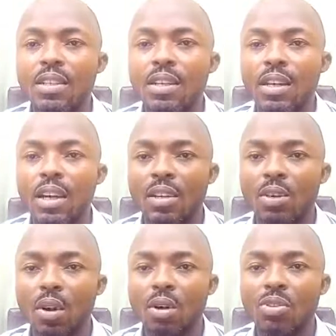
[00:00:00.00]
and
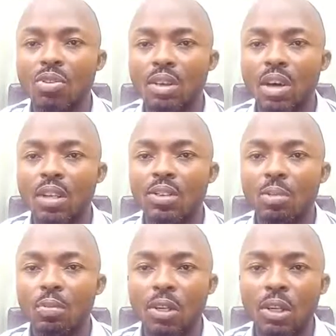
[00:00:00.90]
also an
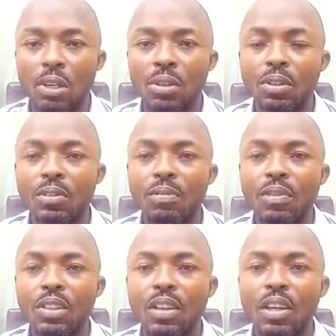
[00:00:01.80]
entrepreneur.
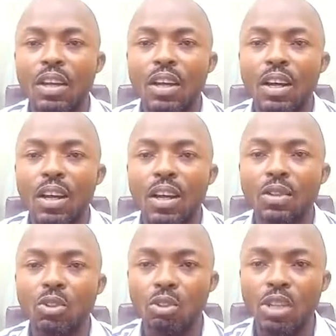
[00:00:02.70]

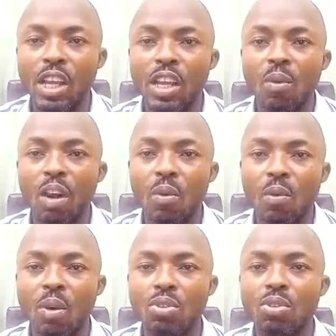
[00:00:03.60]
Today, I
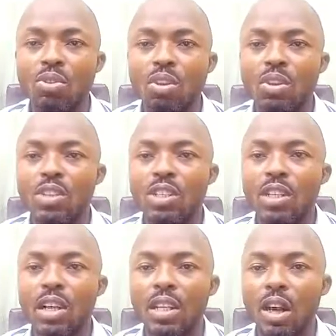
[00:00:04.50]
want to
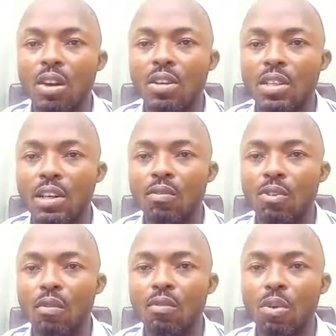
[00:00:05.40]
consider the concept
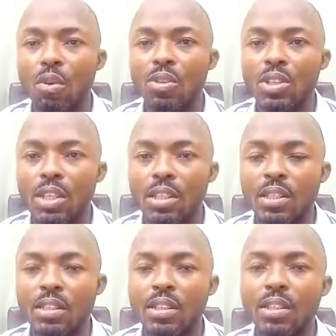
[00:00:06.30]
of goal
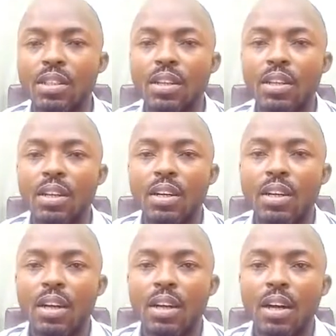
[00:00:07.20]
setting.
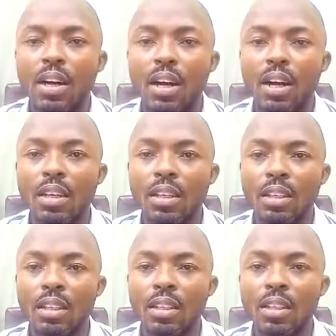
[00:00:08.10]

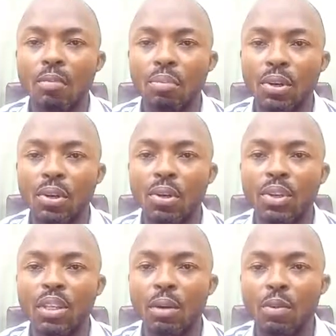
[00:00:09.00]
In the
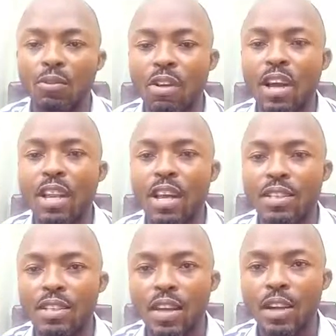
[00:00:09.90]
period that we find
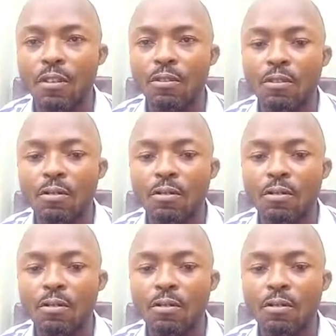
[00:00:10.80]
ourselves,